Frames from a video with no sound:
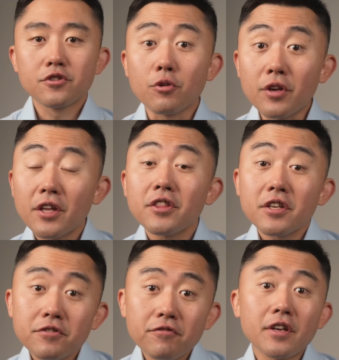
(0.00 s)
So in
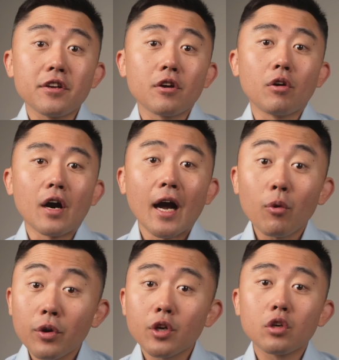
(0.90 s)
this video, I
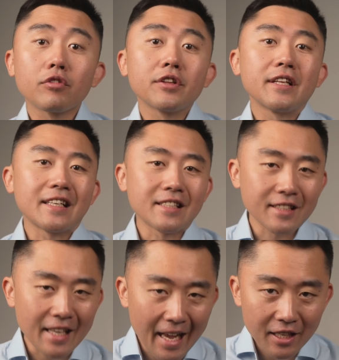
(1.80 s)
want to go over the
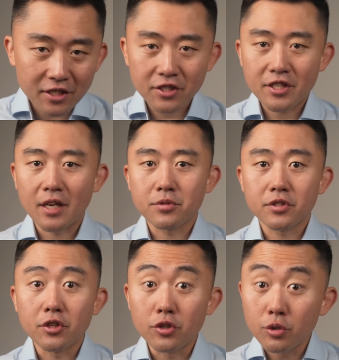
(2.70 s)
exact steps
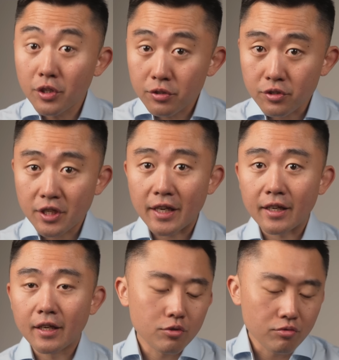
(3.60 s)
that you need to
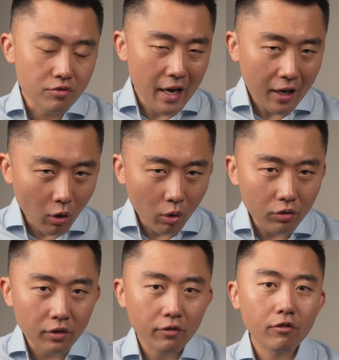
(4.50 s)
take to not
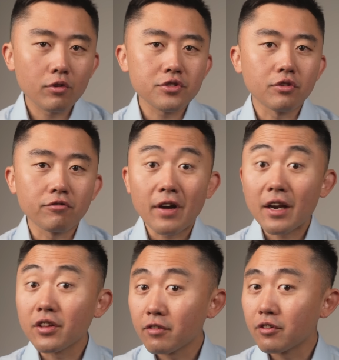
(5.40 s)
only reverse your
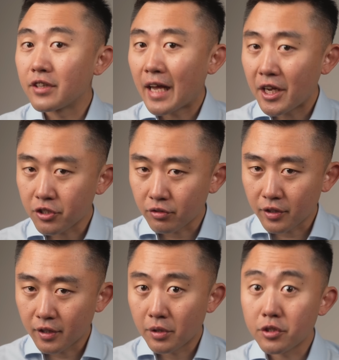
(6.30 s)
fatty liver
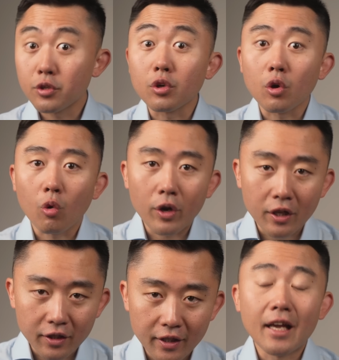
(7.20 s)
naturally, but to do it
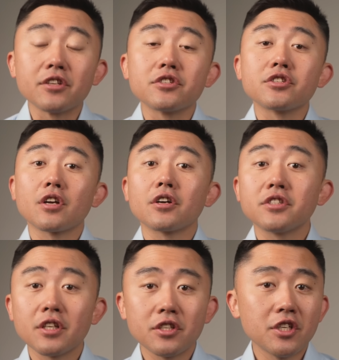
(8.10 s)
quickly and start
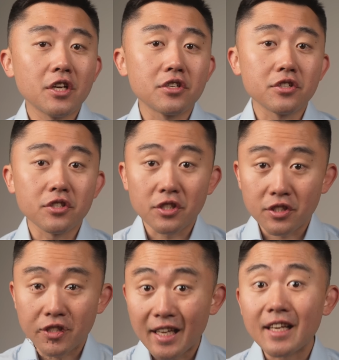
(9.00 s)
seeing changes in
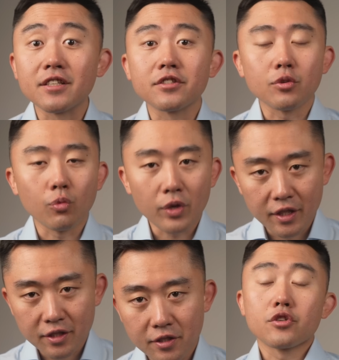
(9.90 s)
just days to
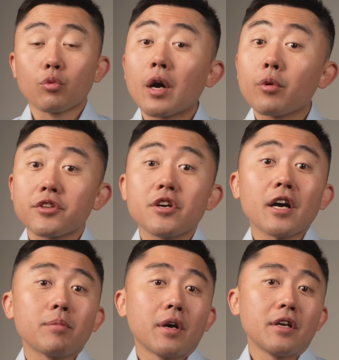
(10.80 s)
weeks. So what I want to
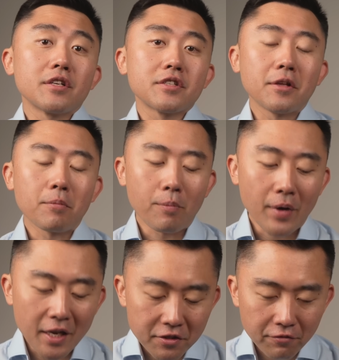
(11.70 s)
talk about is the
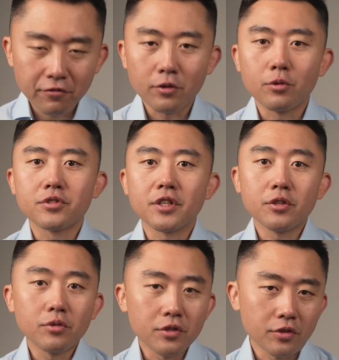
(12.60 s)
best foods that
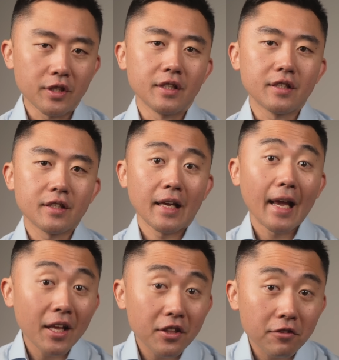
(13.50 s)
you need to eat
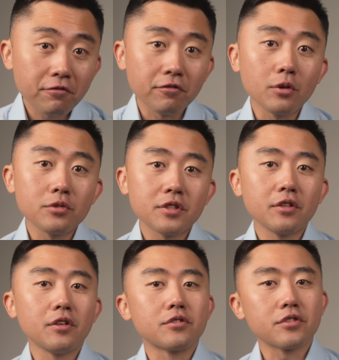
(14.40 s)
and the foods that
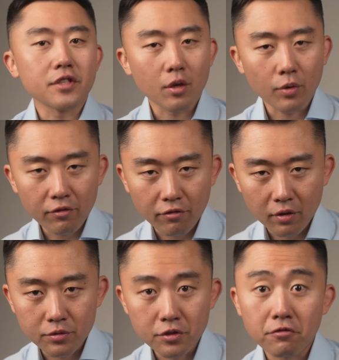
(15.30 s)
you need to stay away
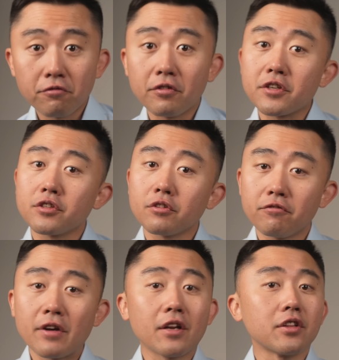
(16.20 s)
from to fix your
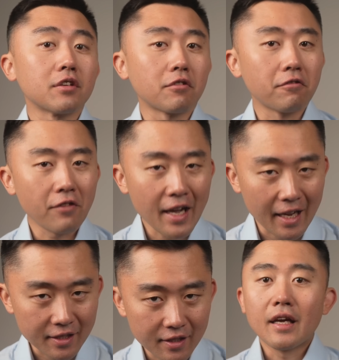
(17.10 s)
fatty liver
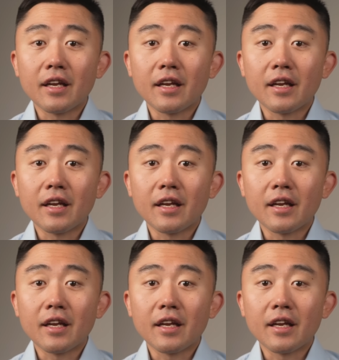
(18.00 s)
fast.